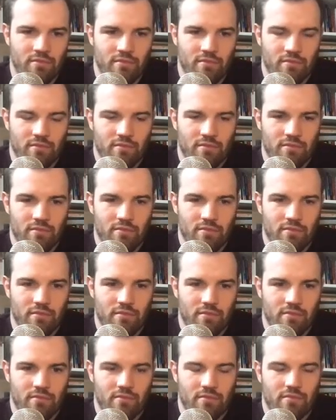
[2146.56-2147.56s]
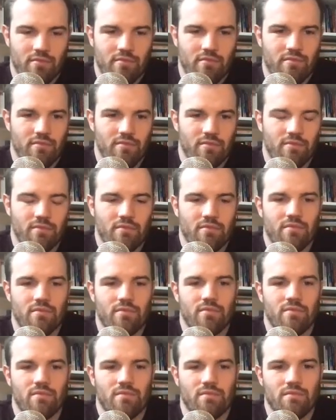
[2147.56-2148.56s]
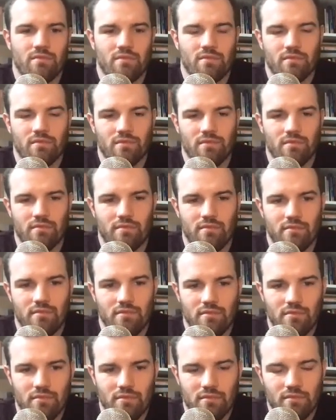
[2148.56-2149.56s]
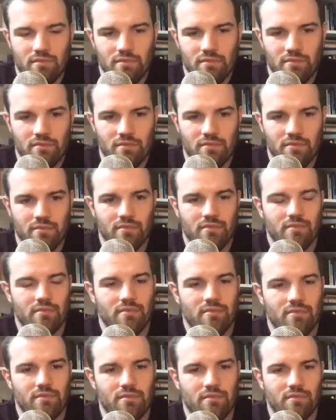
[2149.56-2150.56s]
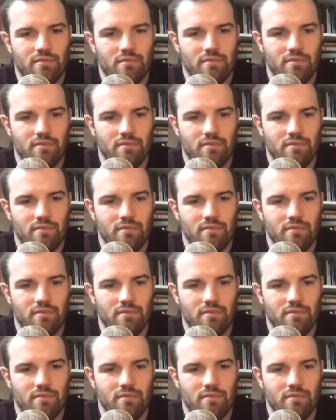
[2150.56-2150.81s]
[no speech]